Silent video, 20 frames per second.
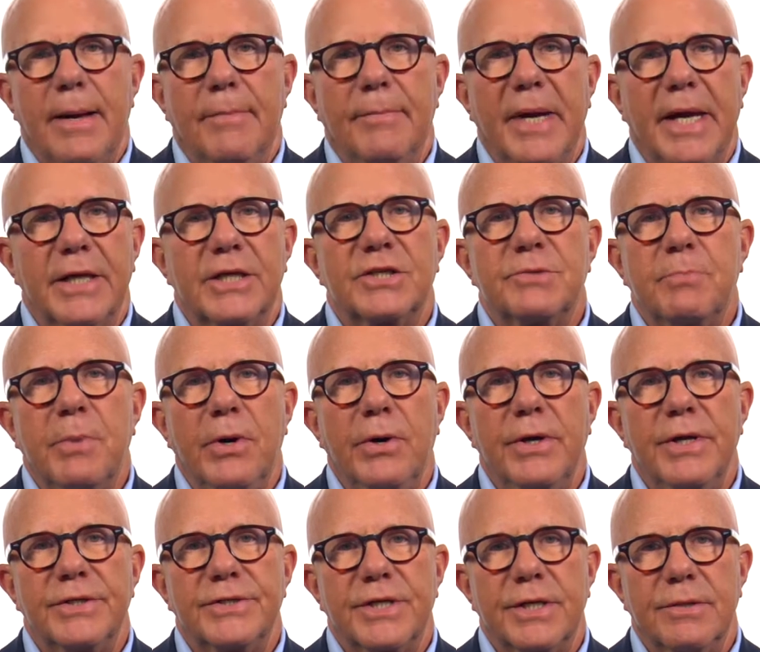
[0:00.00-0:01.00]
My
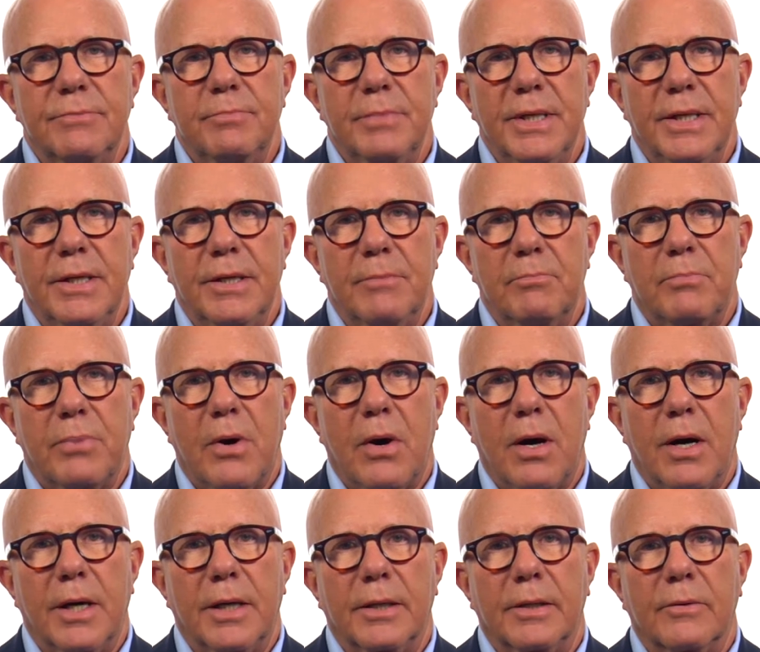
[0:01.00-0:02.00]
experience had been in
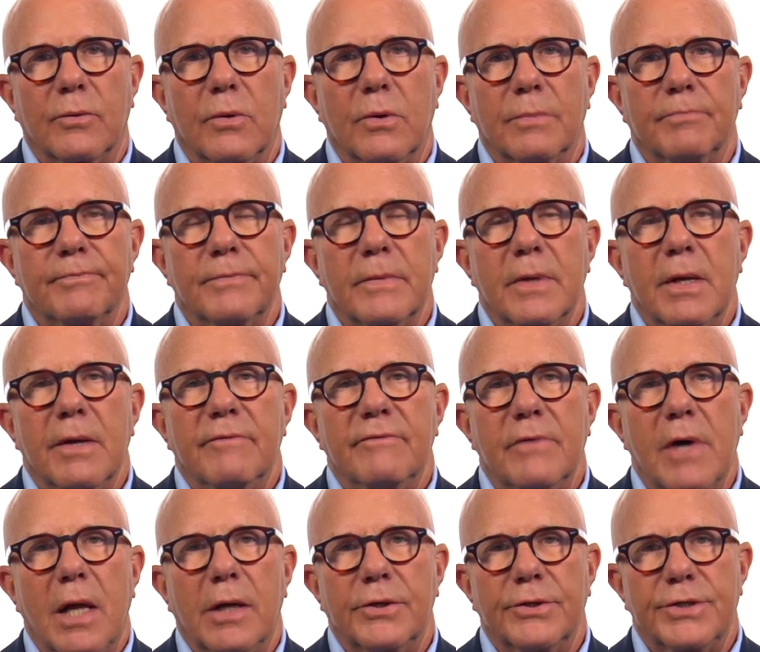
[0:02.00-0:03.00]
part
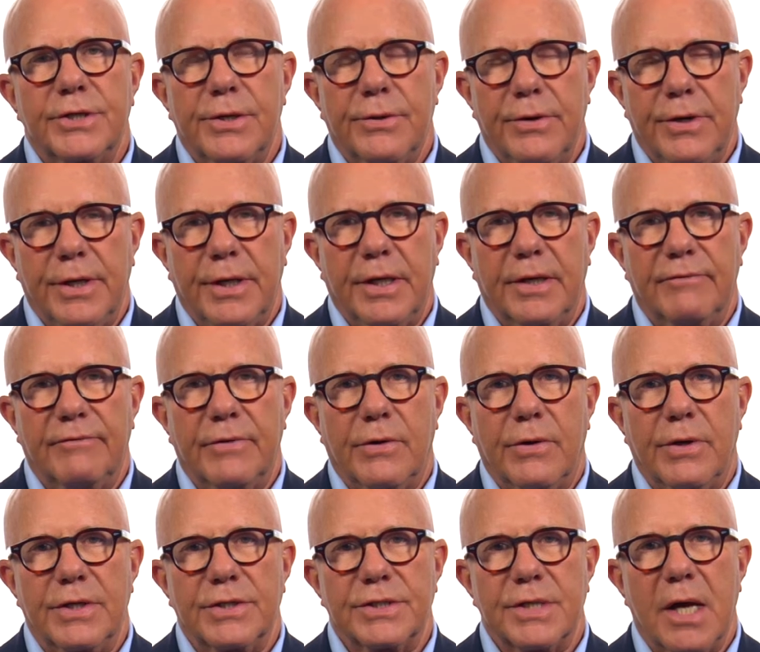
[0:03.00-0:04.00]
volunteering at
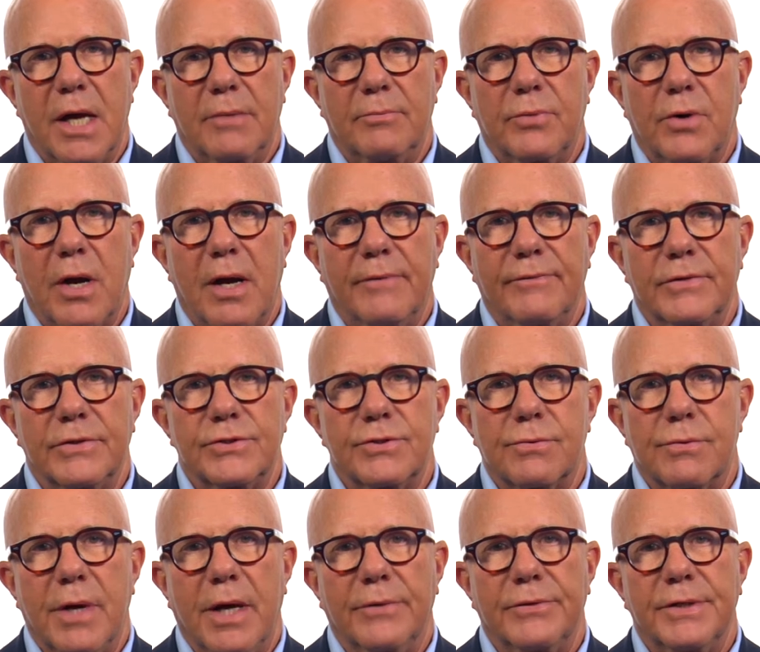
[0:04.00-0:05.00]
various nonprofits
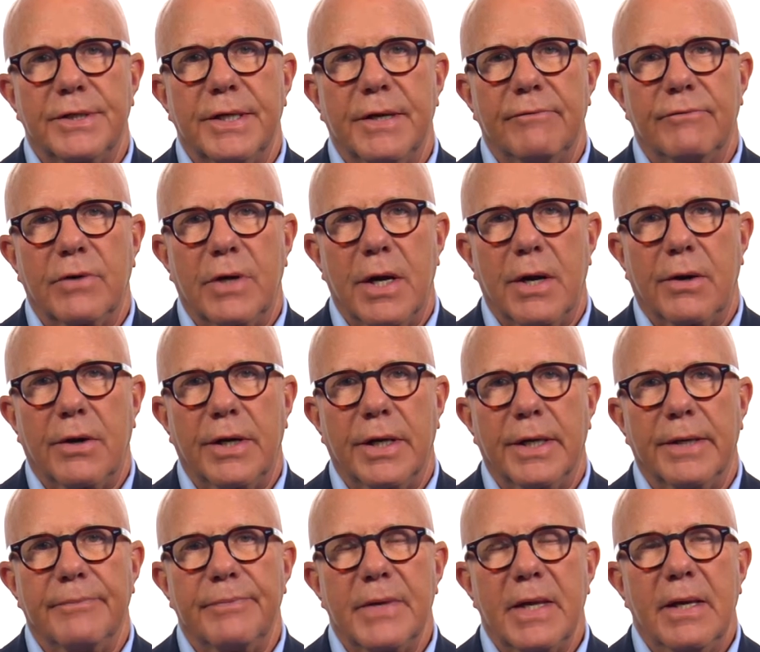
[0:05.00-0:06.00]
throughout the Denver
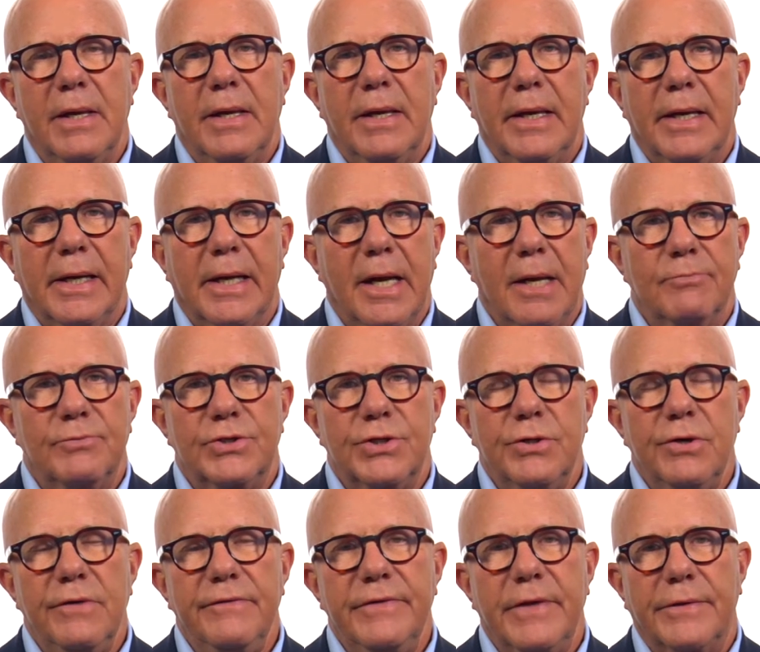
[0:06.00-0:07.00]
area, and I
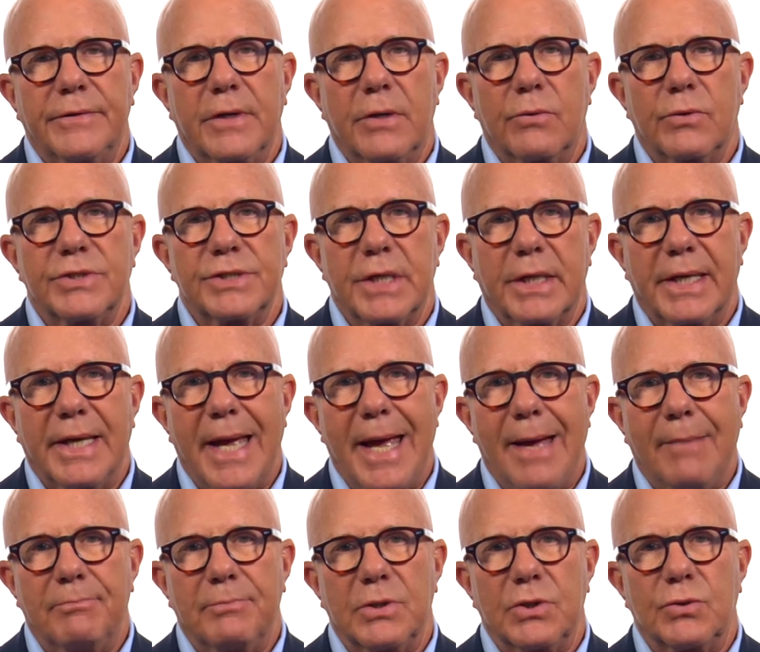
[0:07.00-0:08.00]
observed that there was a
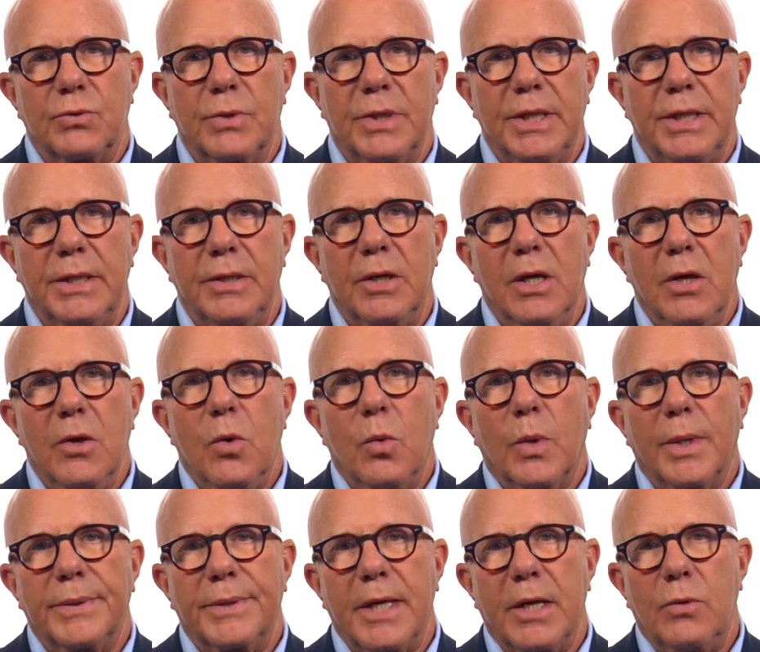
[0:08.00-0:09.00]
gap between
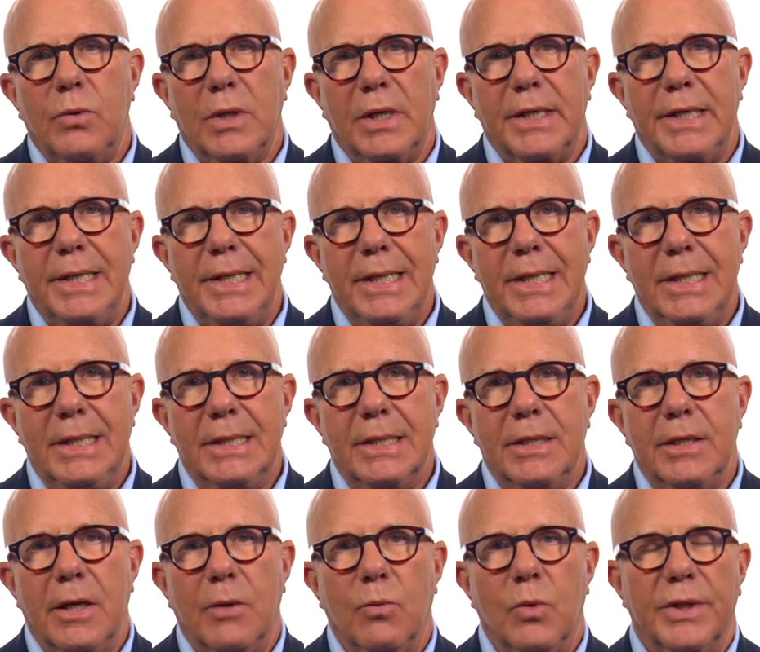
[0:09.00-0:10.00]
what they really
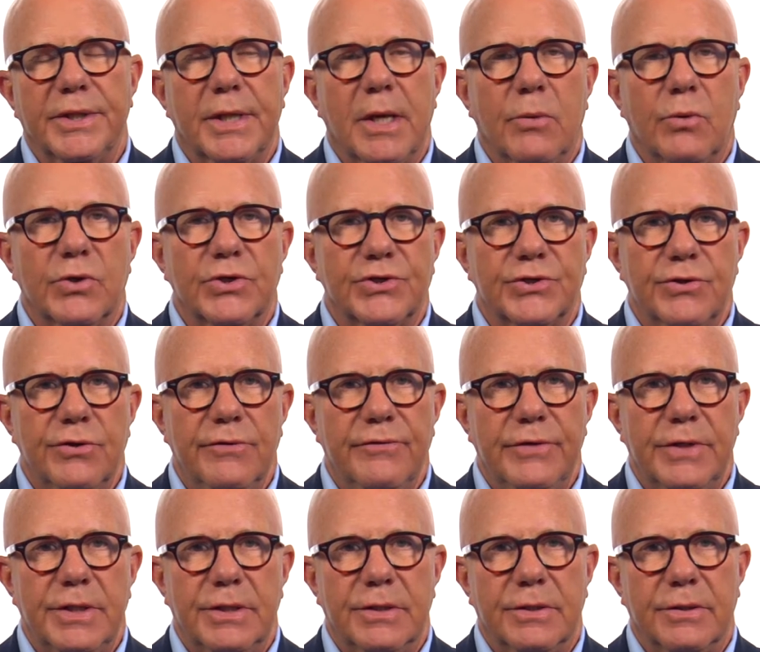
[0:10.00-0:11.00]
needed and what they were
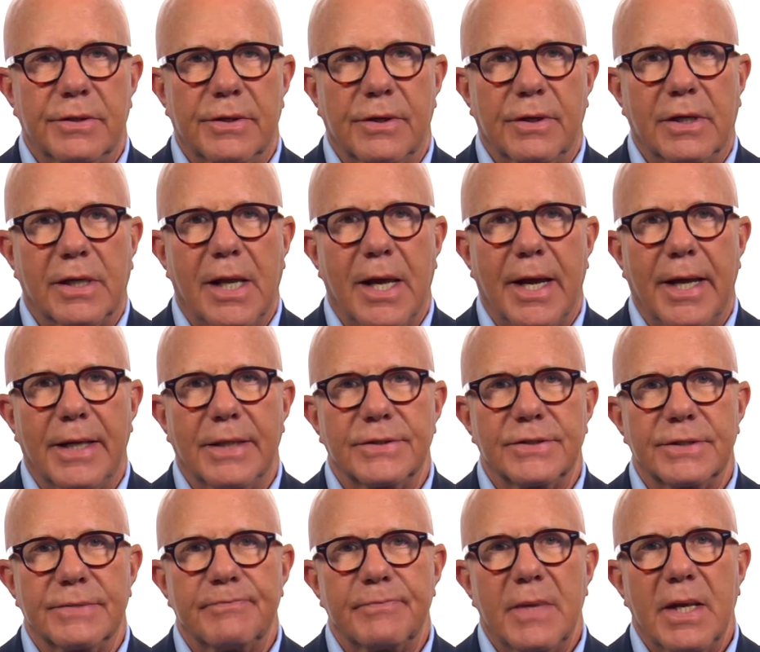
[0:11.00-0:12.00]
serving to their
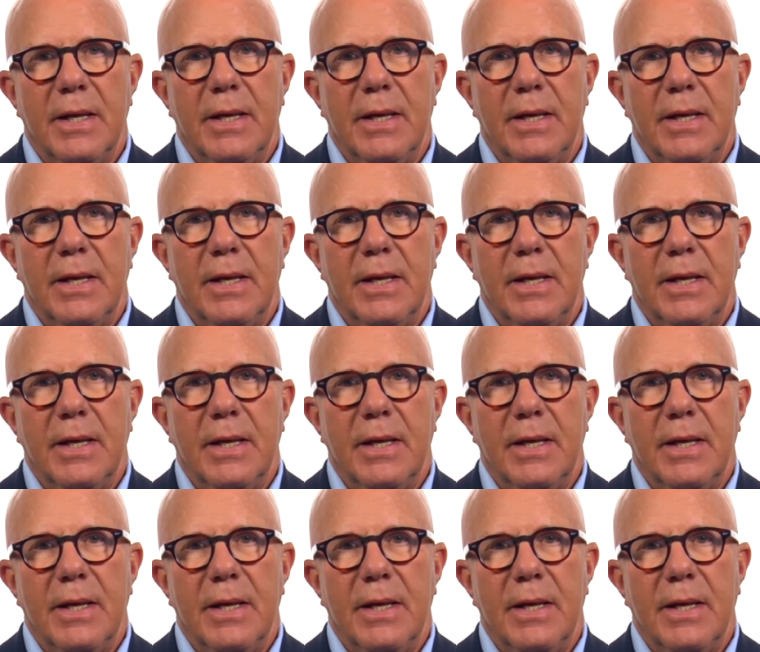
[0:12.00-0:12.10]
clients.